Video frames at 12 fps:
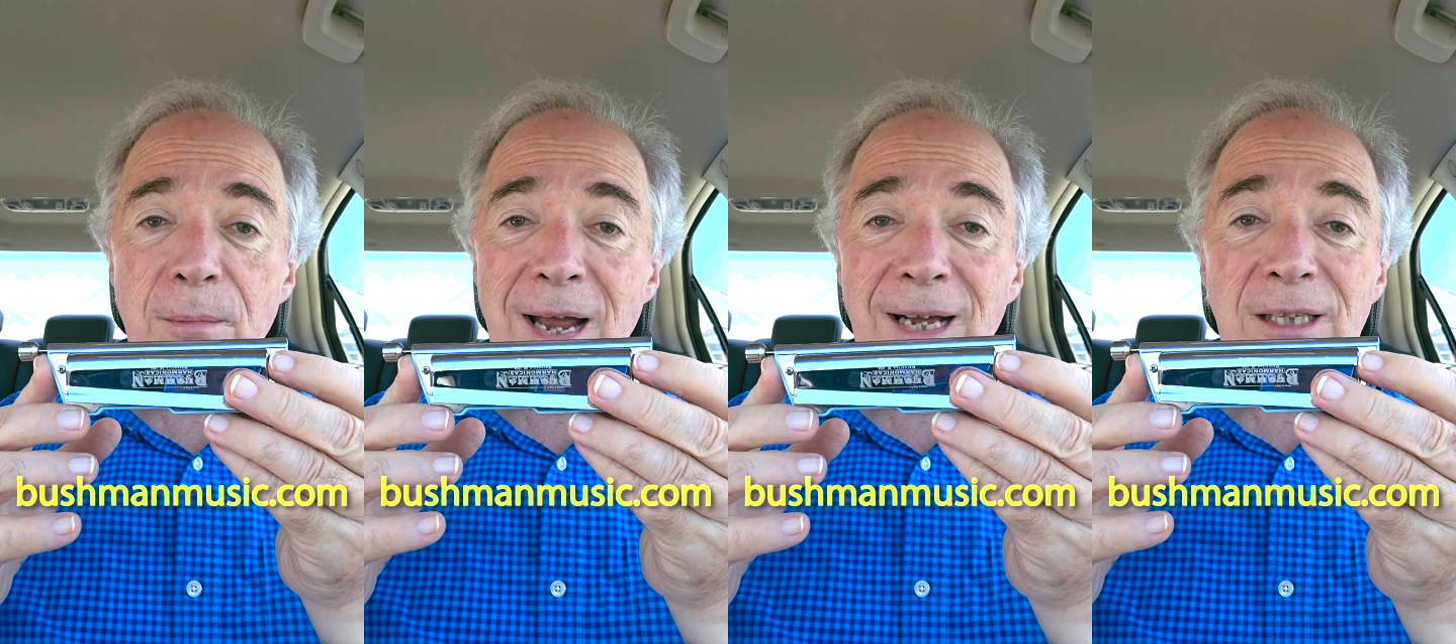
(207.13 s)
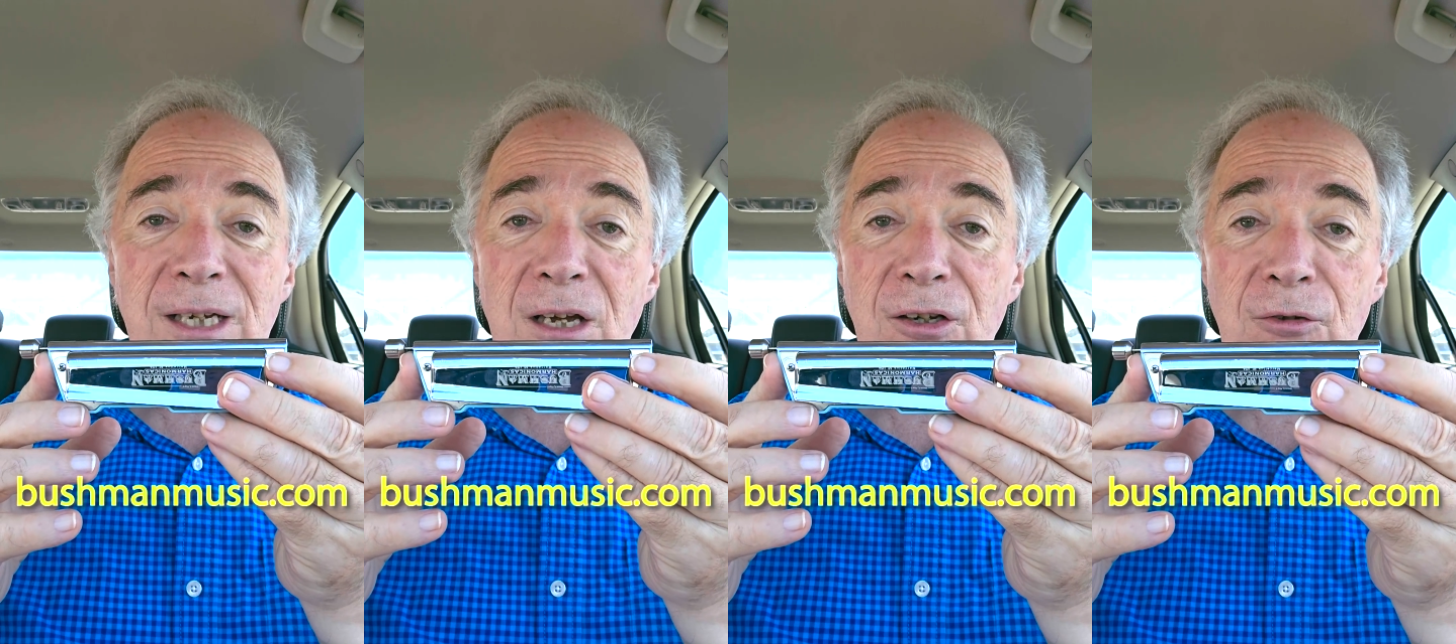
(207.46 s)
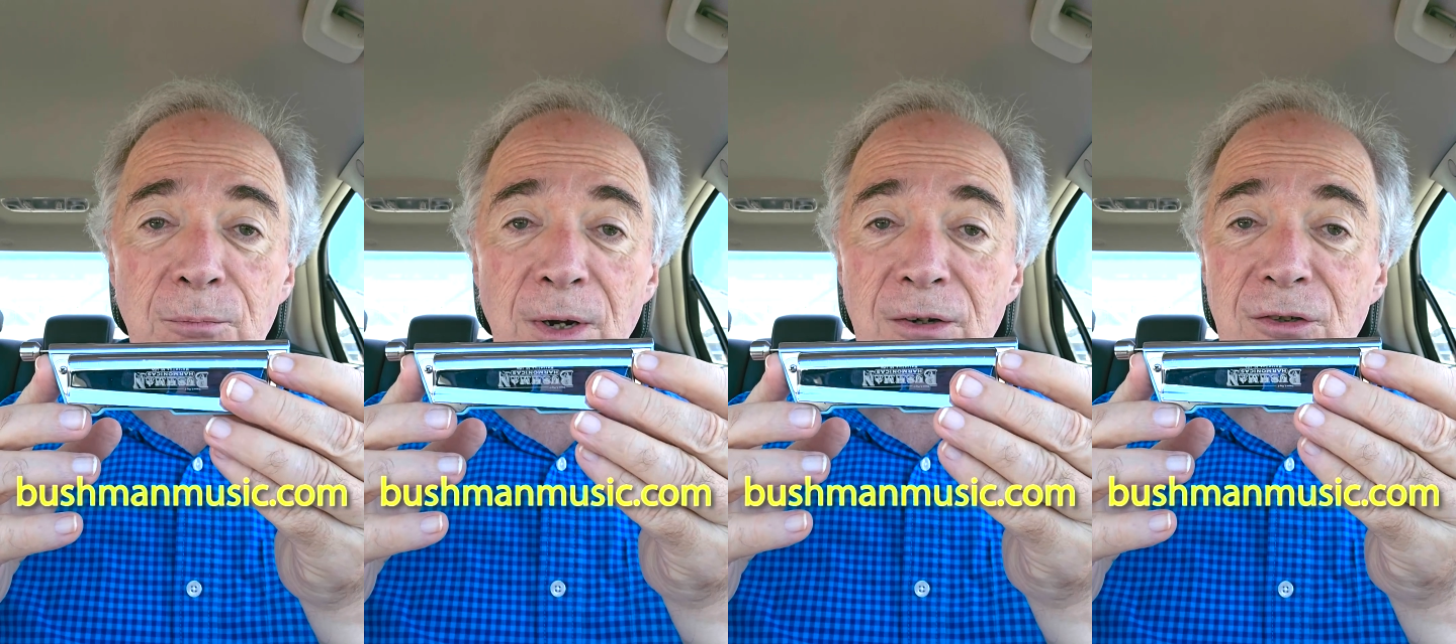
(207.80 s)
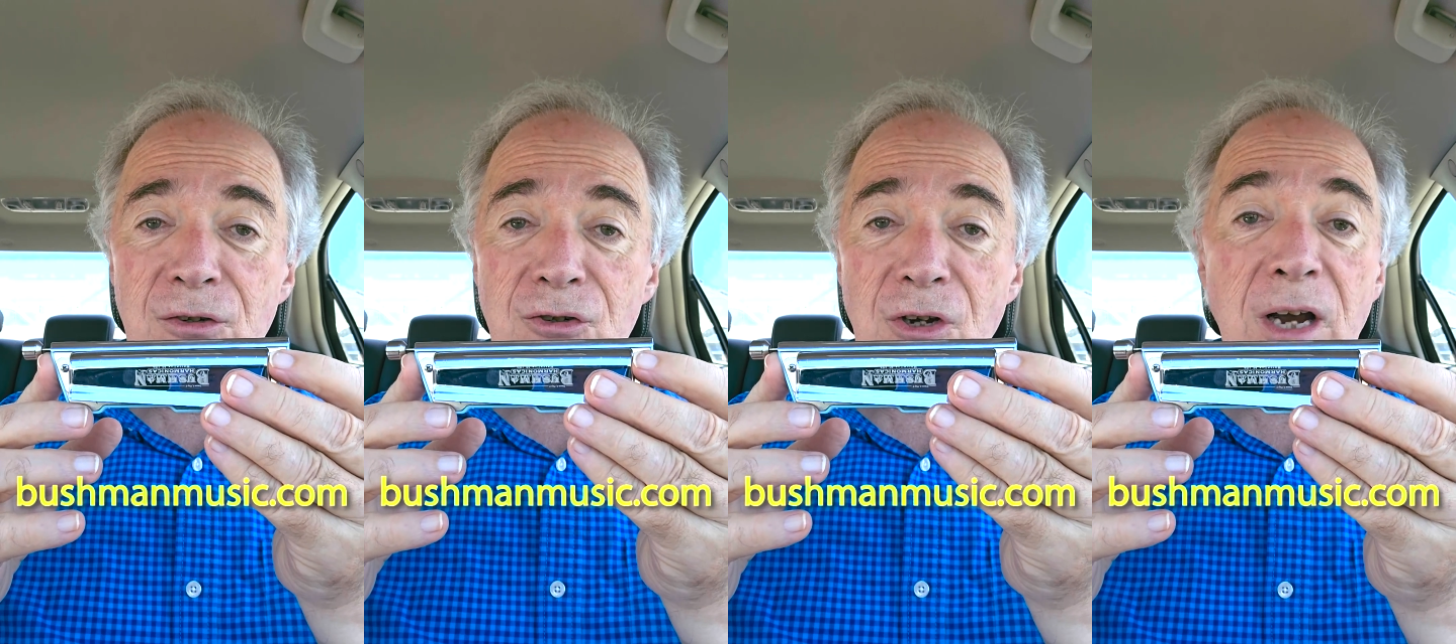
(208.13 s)
from
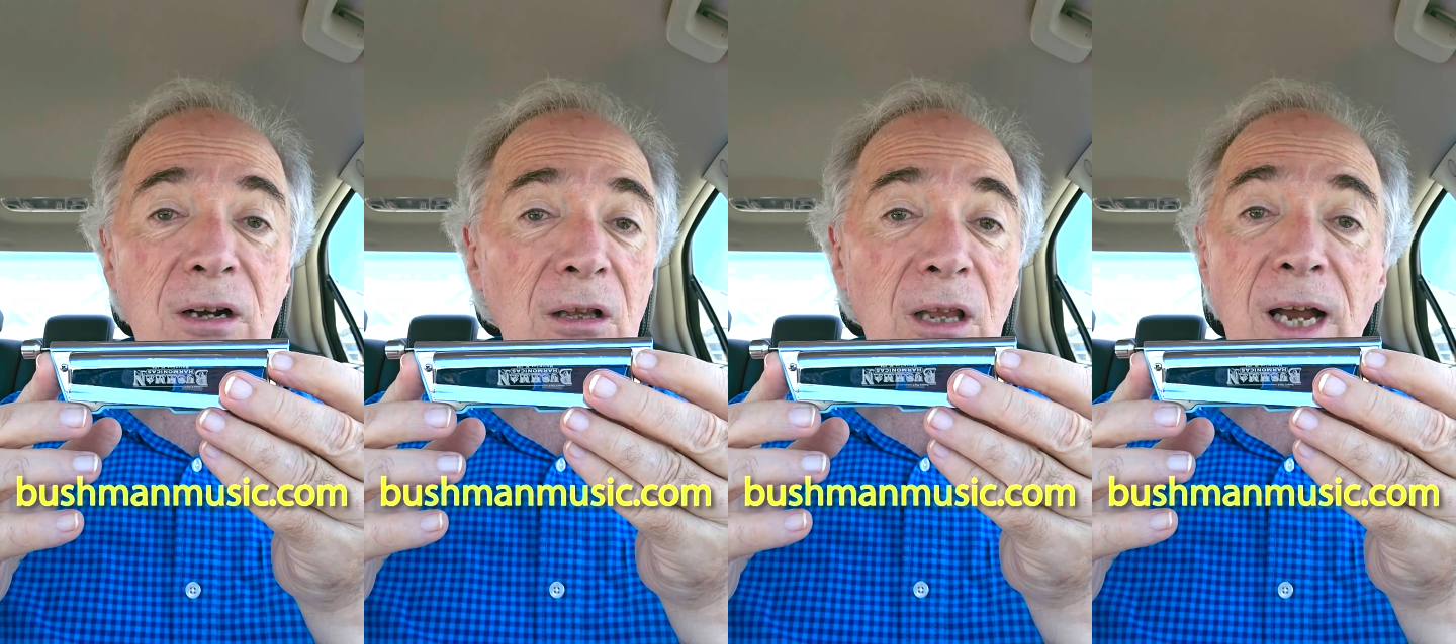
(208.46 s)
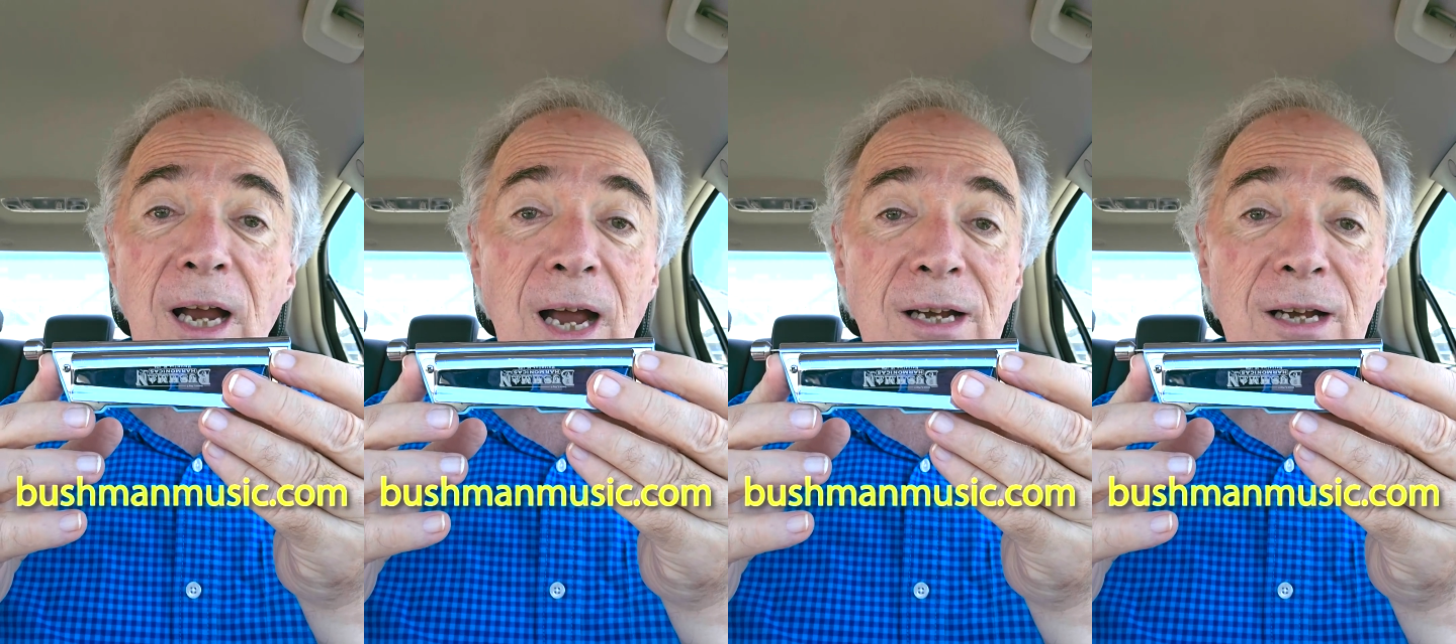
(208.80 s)
AliExpress in China like